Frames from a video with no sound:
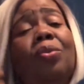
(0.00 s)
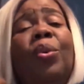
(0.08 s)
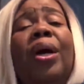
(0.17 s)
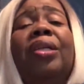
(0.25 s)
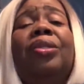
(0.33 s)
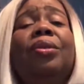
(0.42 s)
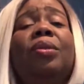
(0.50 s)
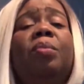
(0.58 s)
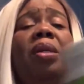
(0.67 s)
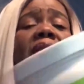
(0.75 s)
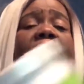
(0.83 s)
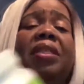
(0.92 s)
is way too
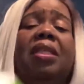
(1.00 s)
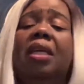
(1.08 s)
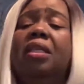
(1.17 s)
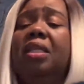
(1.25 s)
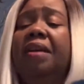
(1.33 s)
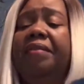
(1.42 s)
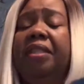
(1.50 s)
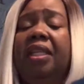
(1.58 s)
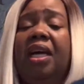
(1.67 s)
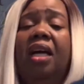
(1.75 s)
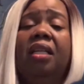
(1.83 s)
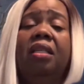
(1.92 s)
expensive. It's like
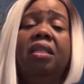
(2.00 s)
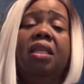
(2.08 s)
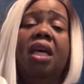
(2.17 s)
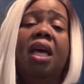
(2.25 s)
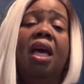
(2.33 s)
$70.